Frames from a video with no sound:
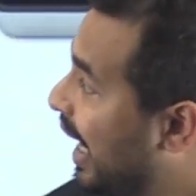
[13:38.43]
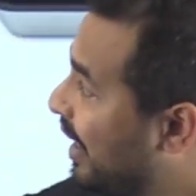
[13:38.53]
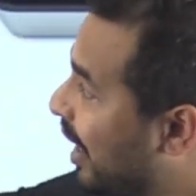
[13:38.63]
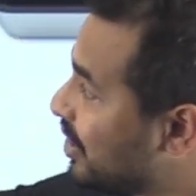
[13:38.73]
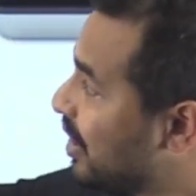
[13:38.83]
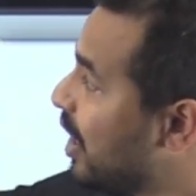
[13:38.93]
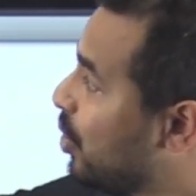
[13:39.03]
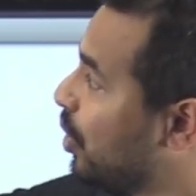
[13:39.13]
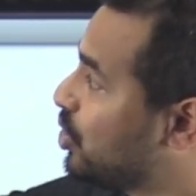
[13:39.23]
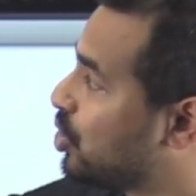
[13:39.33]
induction
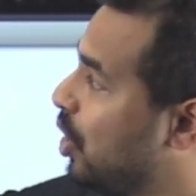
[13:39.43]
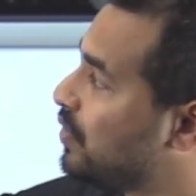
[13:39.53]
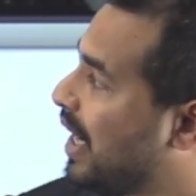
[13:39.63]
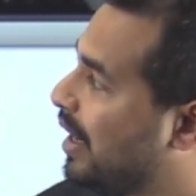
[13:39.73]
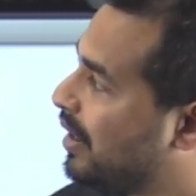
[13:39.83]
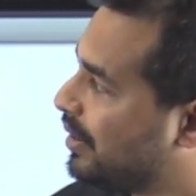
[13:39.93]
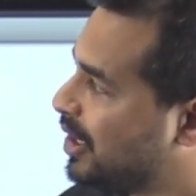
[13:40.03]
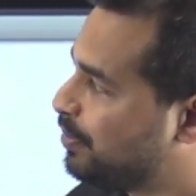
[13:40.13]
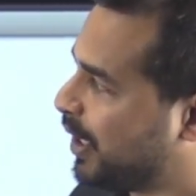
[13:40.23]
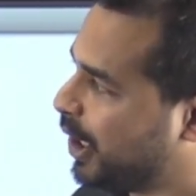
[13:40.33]
cook stoves under
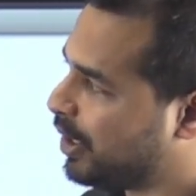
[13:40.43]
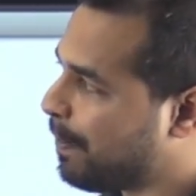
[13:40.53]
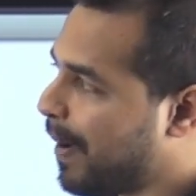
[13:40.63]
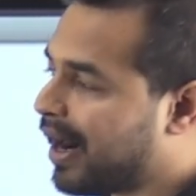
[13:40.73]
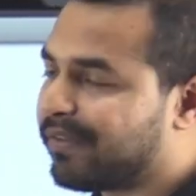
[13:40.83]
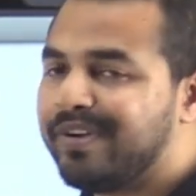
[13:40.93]
this particular part.